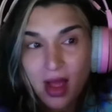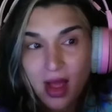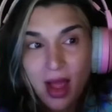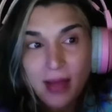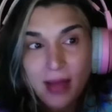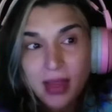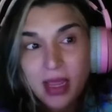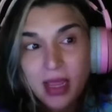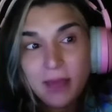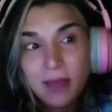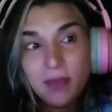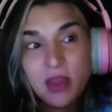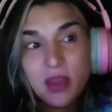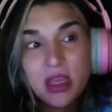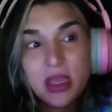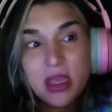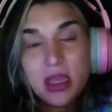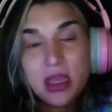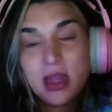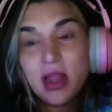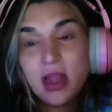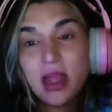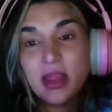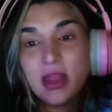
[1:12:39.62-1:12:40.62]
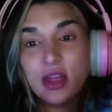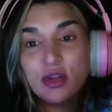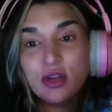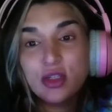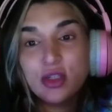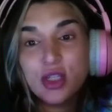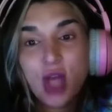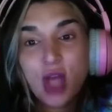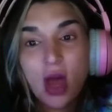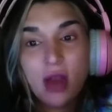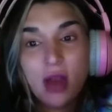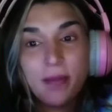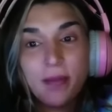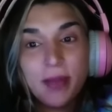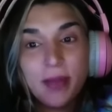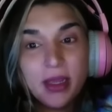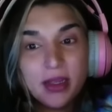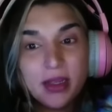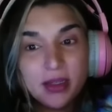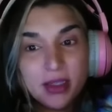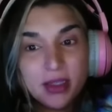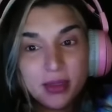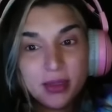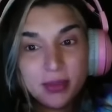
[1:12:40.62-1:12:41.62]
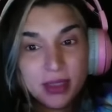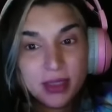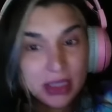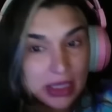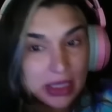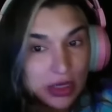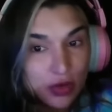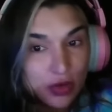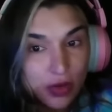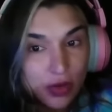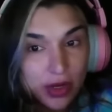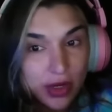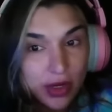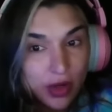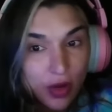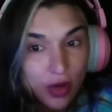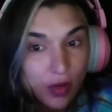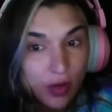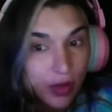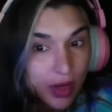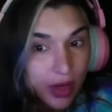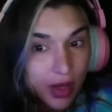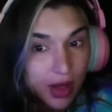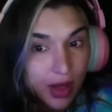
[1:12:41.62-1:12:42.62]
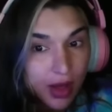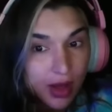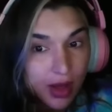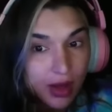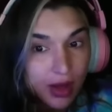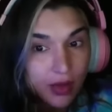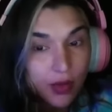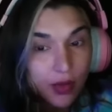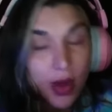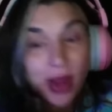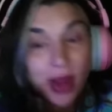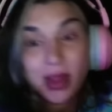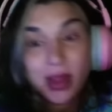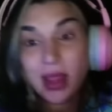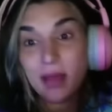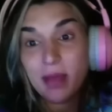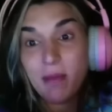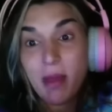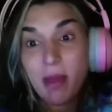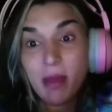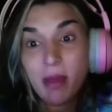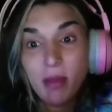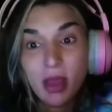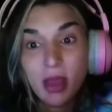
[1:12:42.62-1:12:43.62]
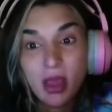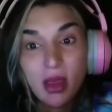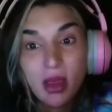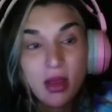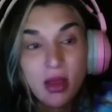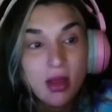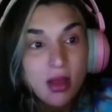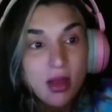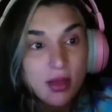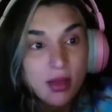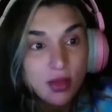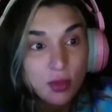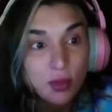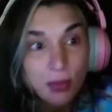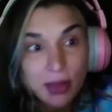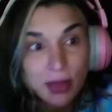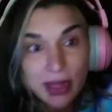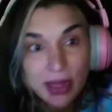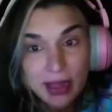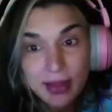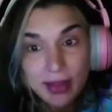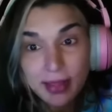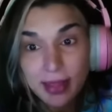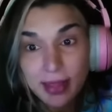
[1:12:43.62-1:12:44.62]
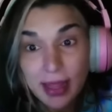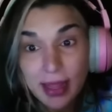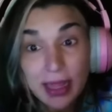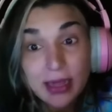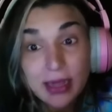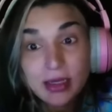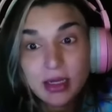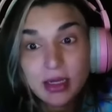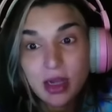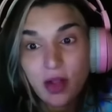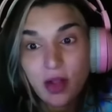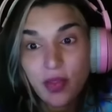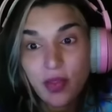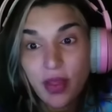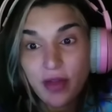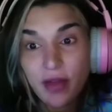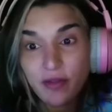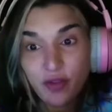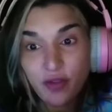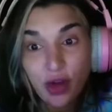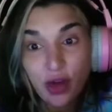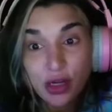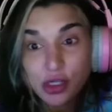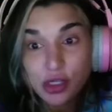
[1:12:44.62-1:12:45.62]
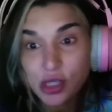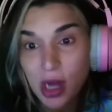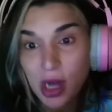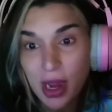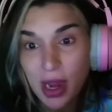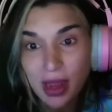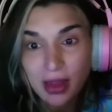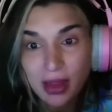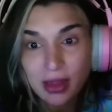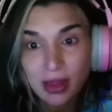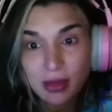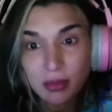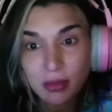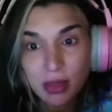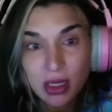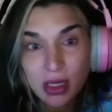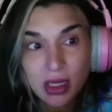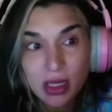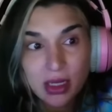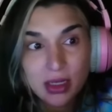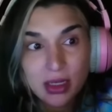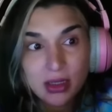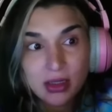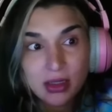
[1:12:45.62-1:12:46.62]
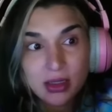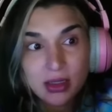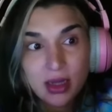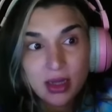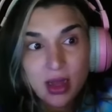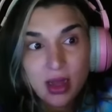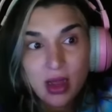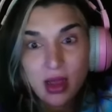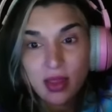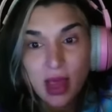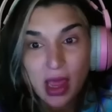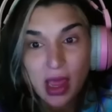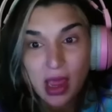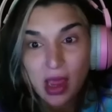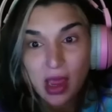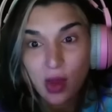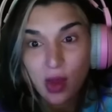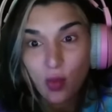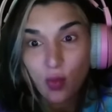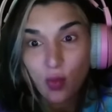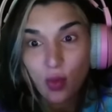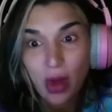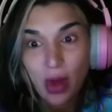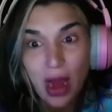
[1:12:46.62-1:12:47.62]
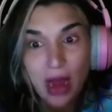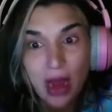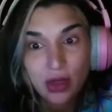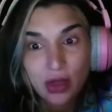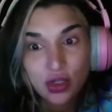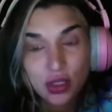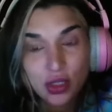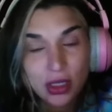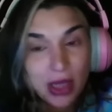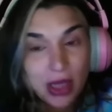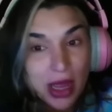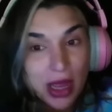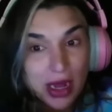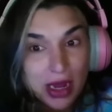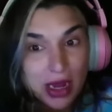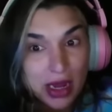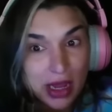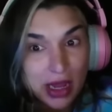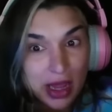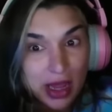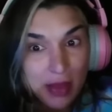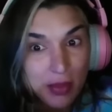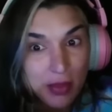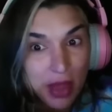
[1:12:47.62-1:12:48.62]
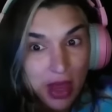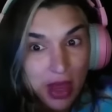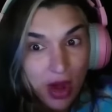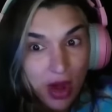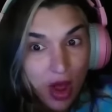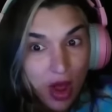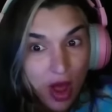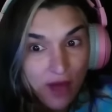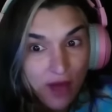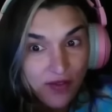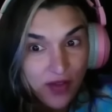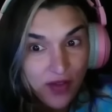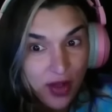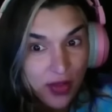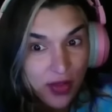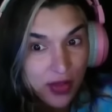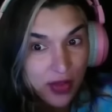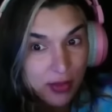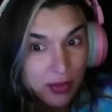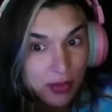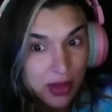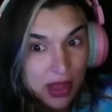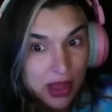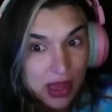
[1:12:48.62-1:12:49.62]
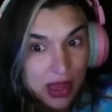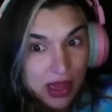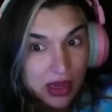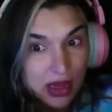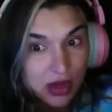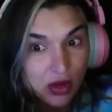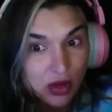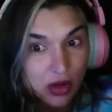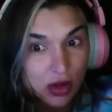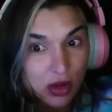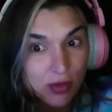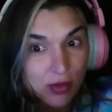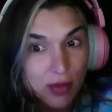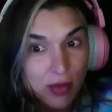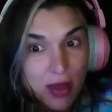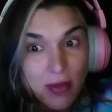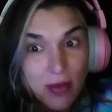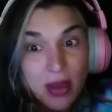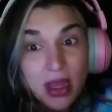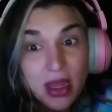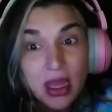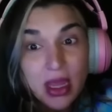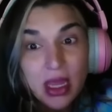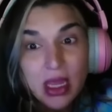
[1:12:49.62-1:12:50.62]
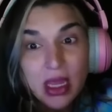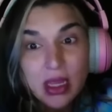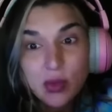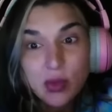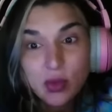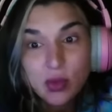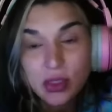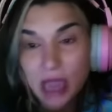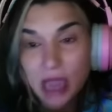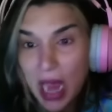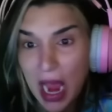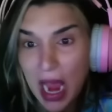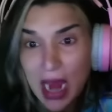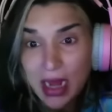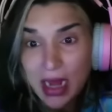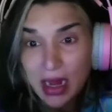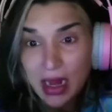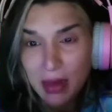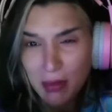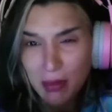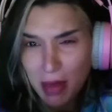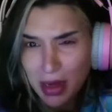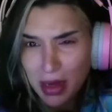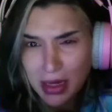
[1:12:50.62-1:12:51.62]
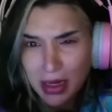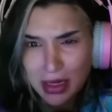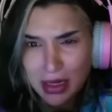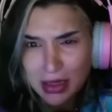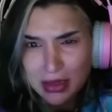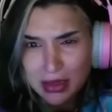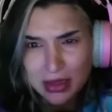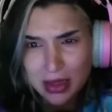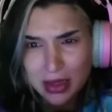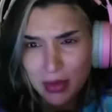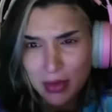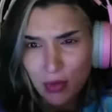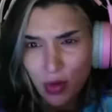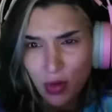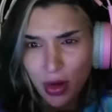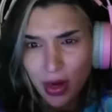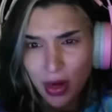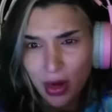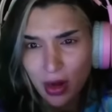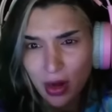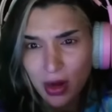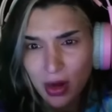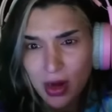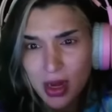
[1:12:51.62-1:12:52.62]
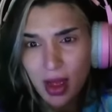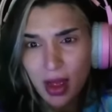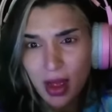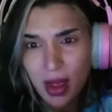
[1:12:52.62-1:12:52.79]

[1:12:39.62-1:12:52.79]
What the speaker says: I keep thinking like there's got to be some secret going on, right? Like maybe the plane landed on that French island because they were actually letting him get off on the plane, or maybe he was hiding money somewhere,